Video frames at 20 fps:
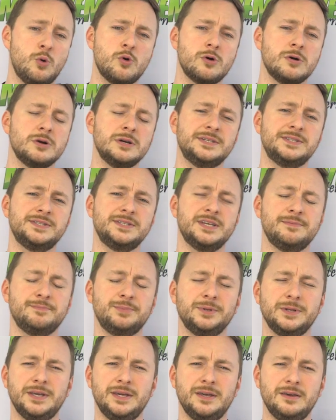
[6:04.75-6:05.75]
or
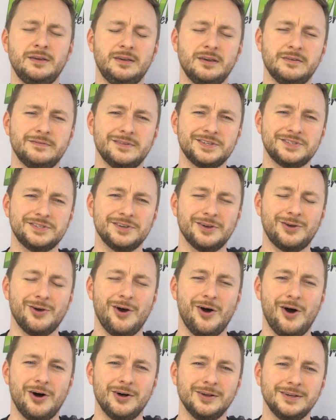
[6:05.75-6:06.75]
simply give us a
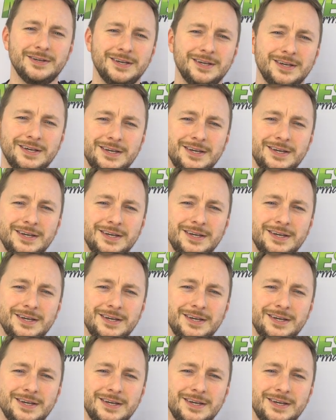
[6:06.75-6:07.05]
call.